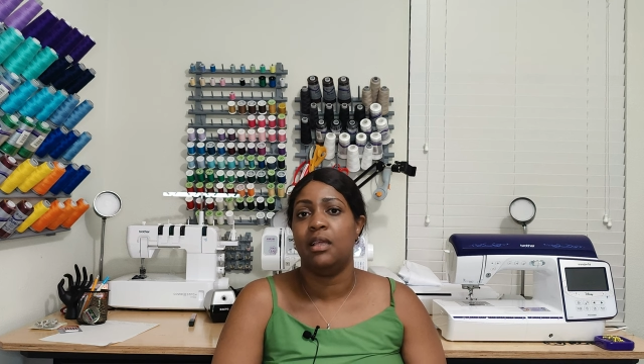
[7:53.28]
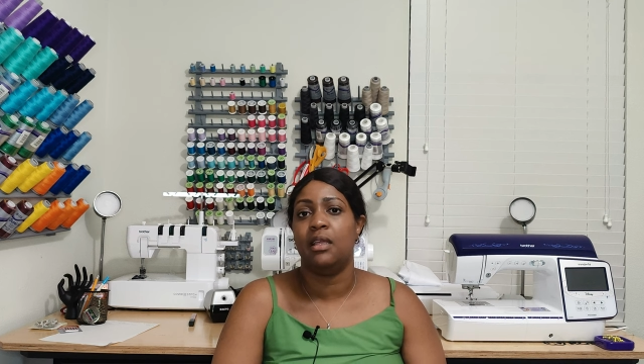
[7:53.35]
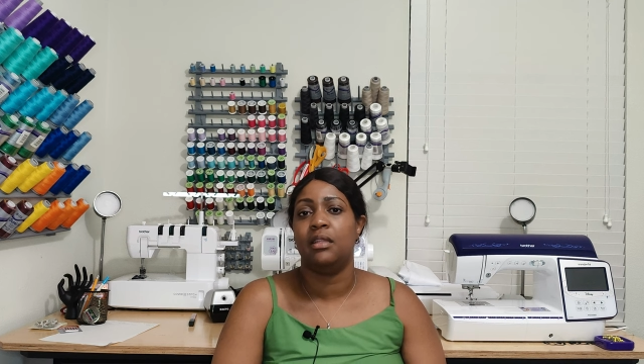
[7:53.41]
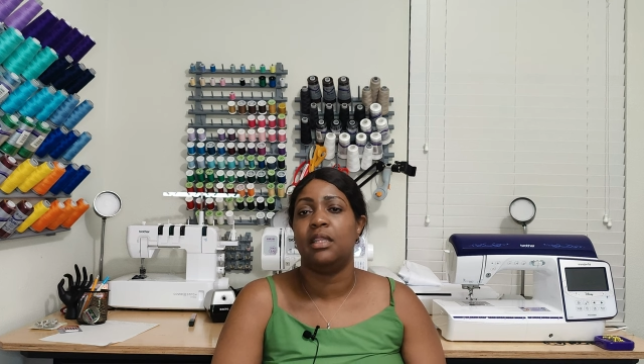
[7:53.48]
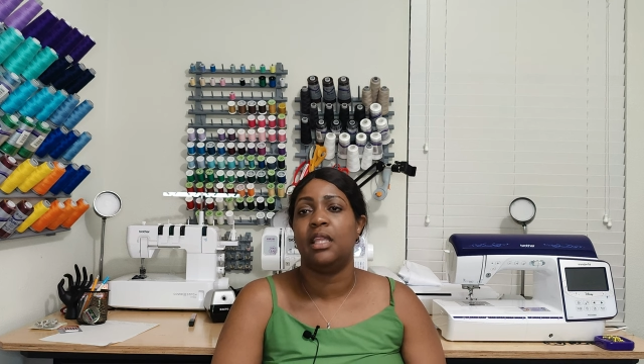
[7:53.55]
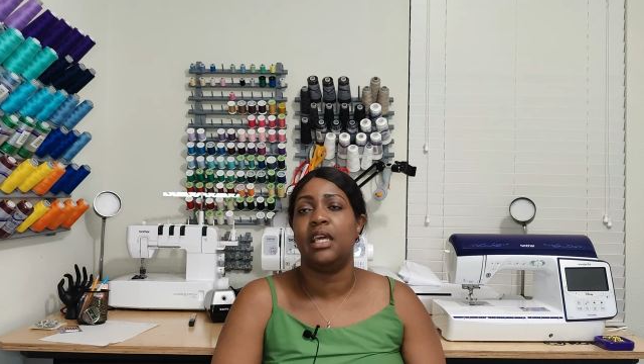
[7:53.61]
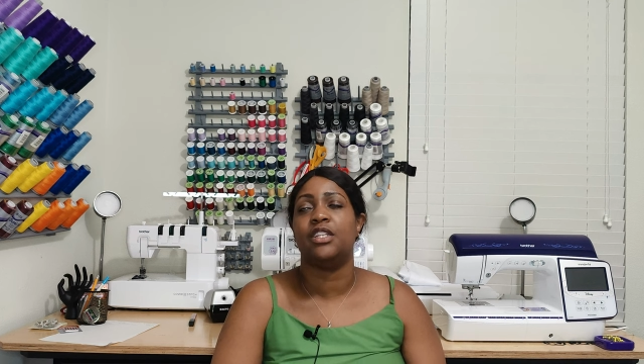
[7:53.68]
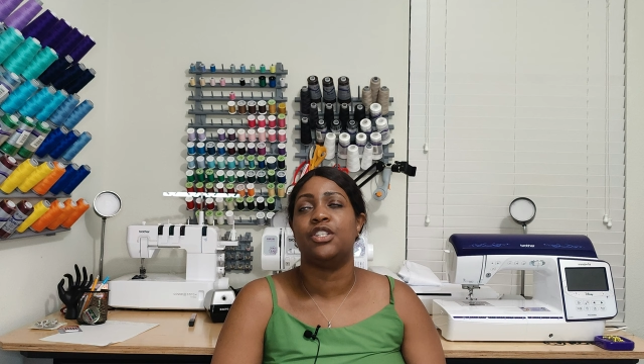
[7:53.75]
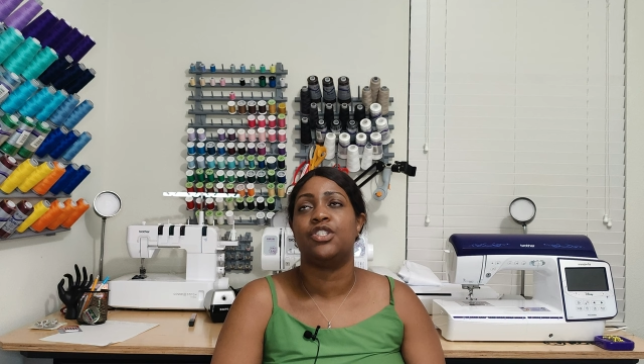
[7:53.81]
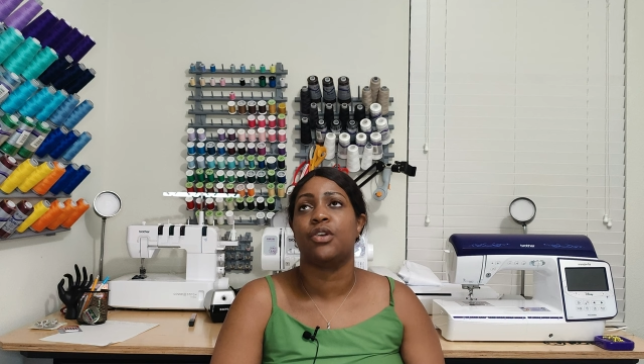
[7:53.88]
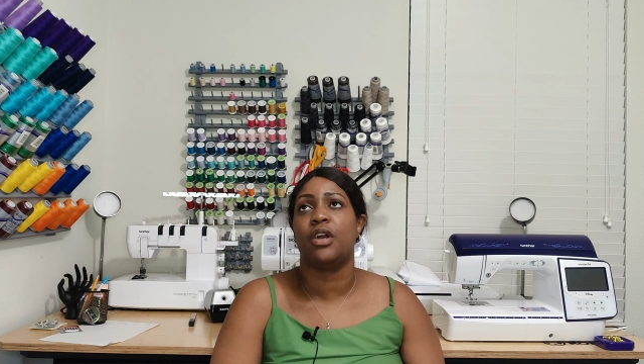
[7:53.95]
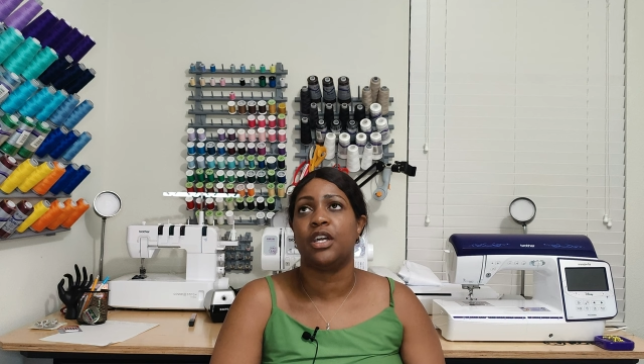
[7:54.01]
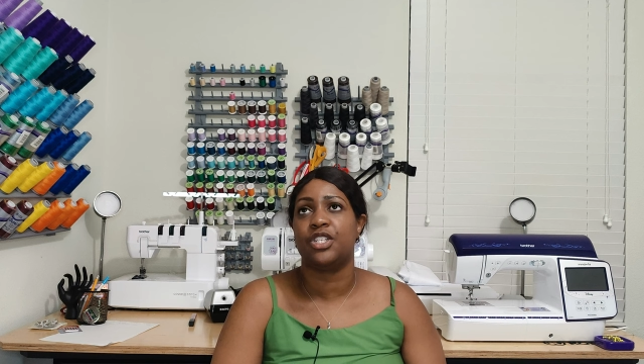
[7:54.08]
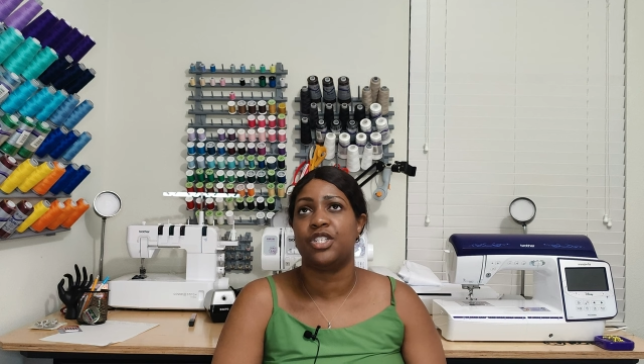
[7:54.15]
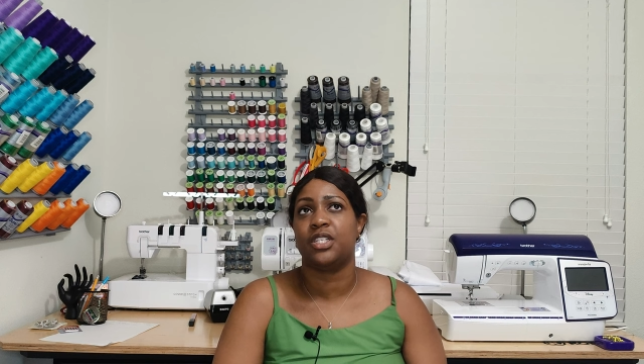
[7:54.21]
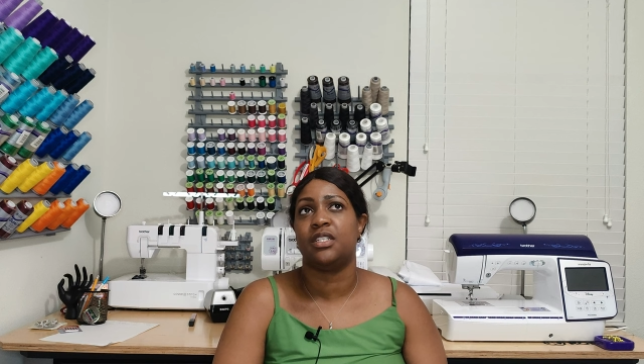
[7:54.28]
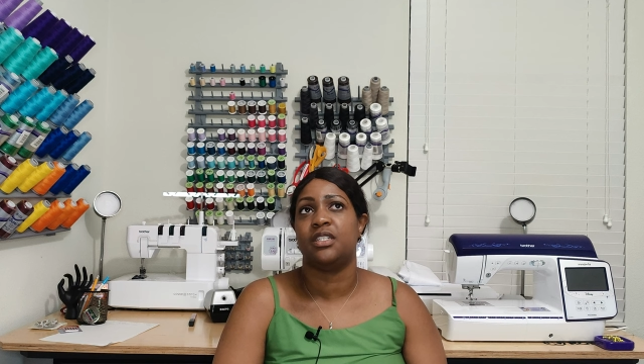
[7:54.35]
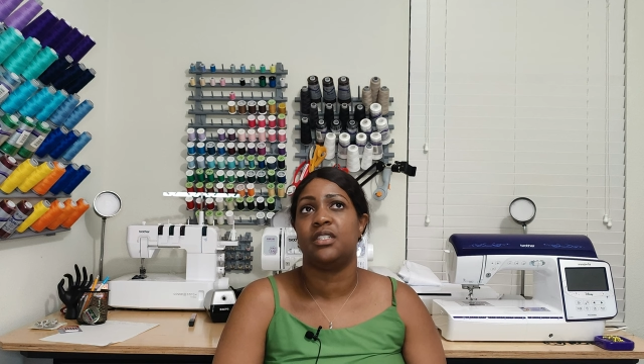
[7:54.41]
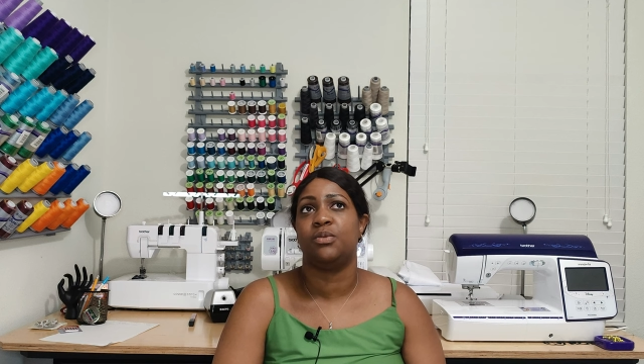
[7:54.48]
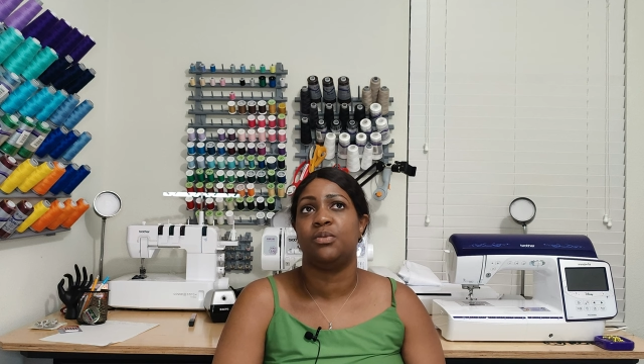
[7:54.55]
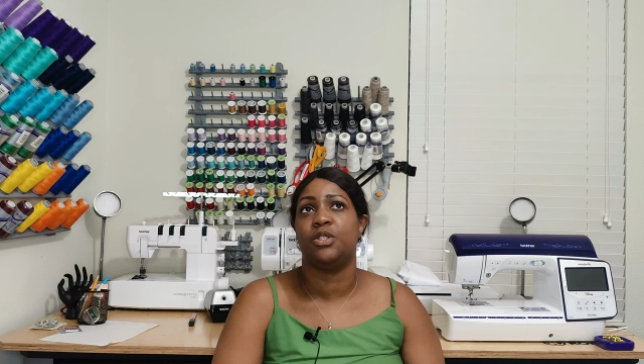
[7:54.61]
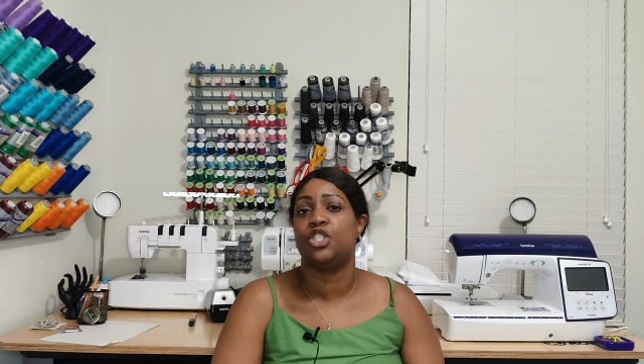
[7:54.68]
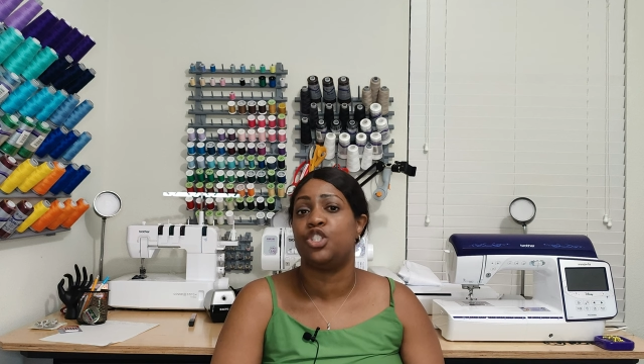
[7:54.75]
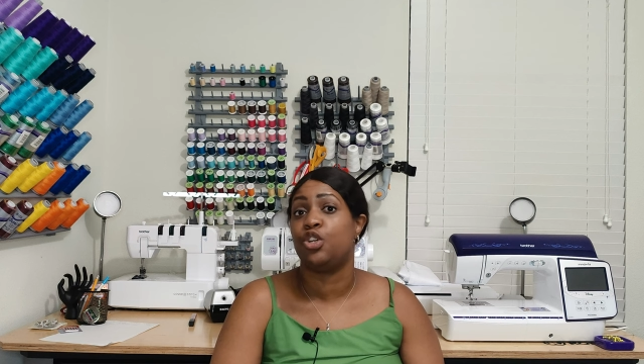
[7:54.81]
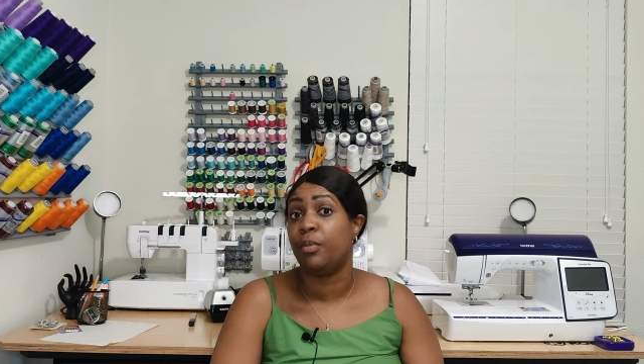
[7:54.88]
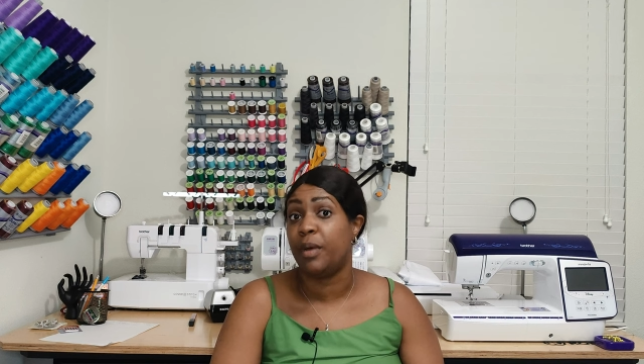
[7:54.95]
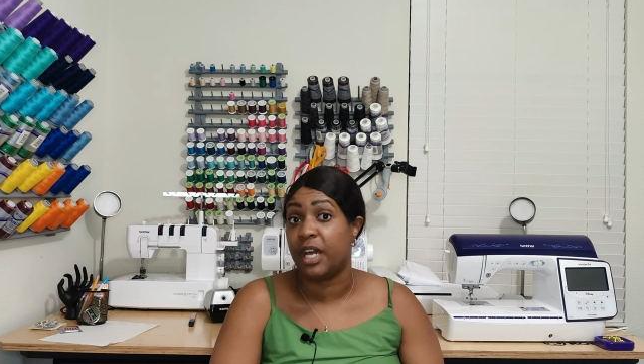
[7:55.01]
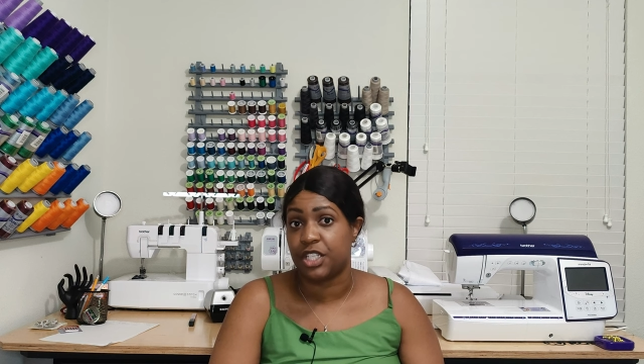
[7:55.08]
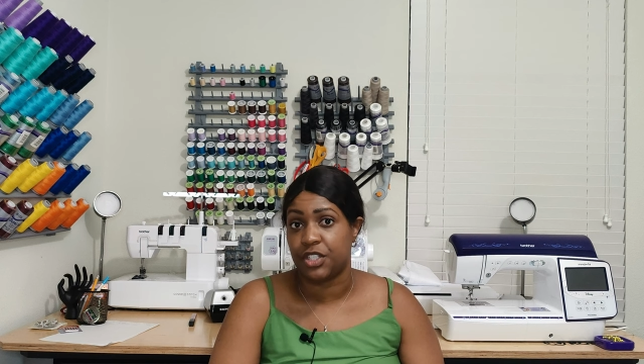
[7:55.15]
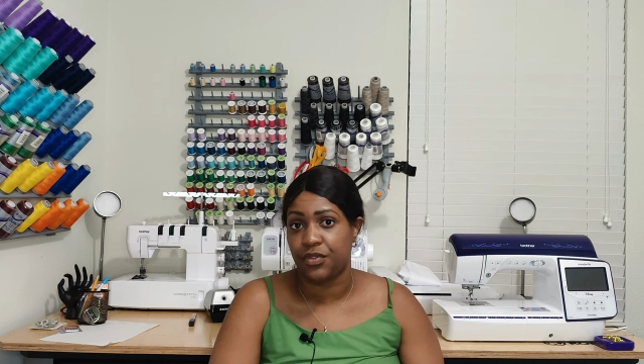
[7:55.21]
it, the instructions was
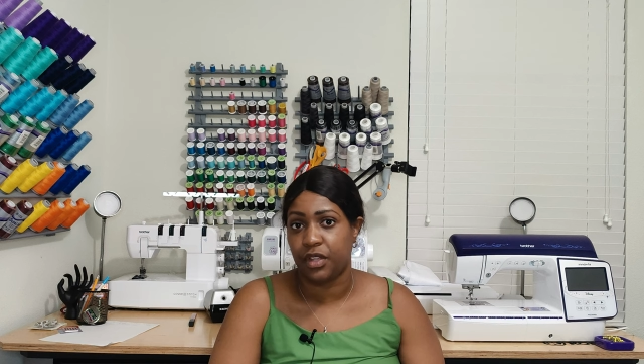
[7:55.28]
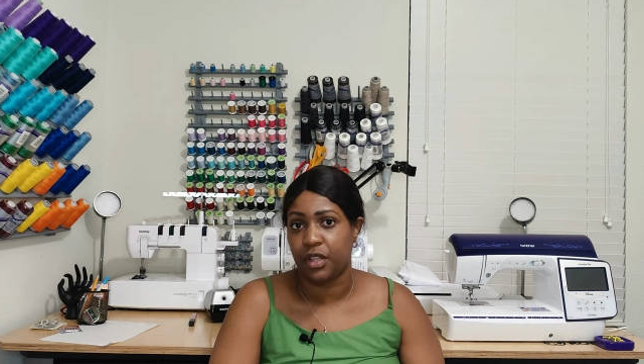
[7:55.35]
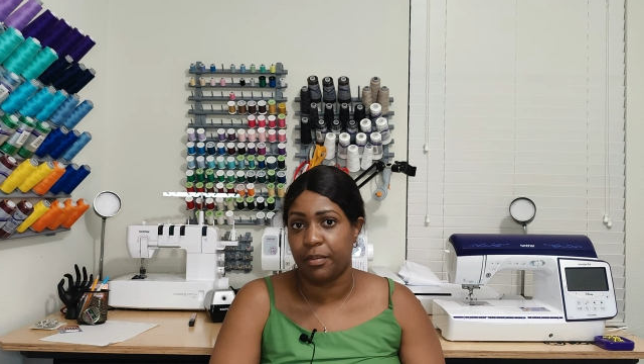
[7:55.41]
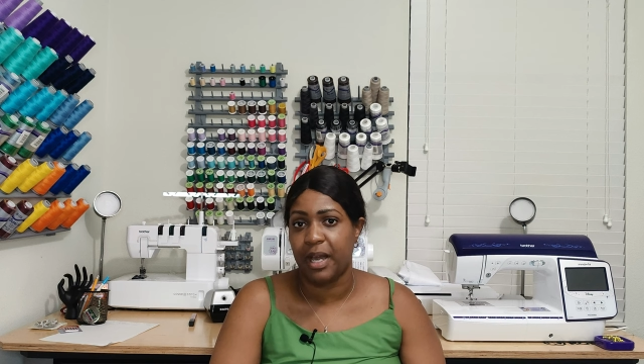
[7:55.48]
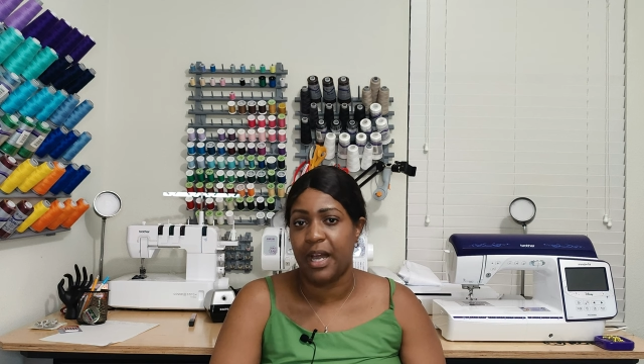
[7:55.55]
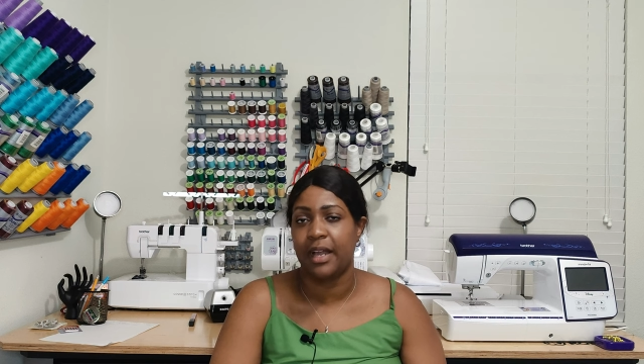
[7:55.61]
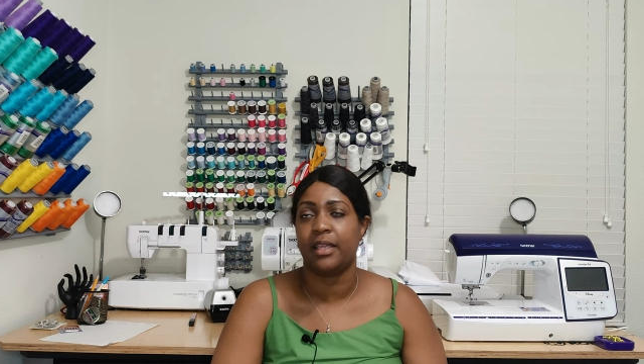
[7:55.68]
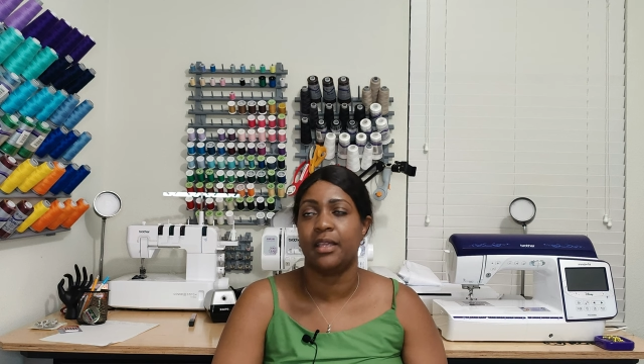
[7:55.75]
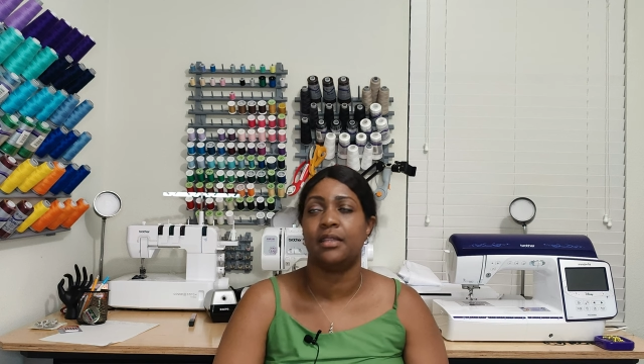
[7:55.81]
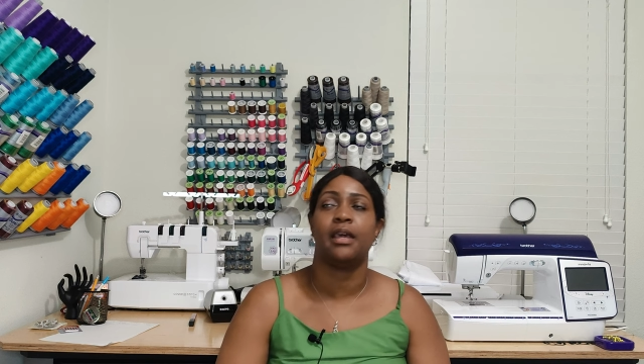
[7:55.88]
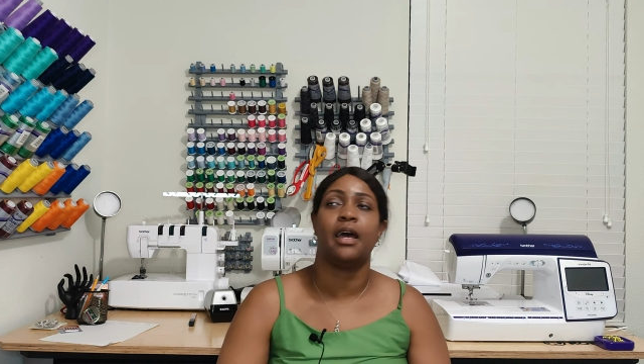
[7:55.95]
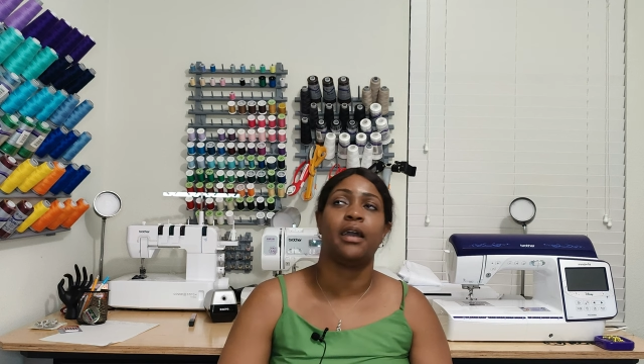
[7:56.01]
too much for the pockets.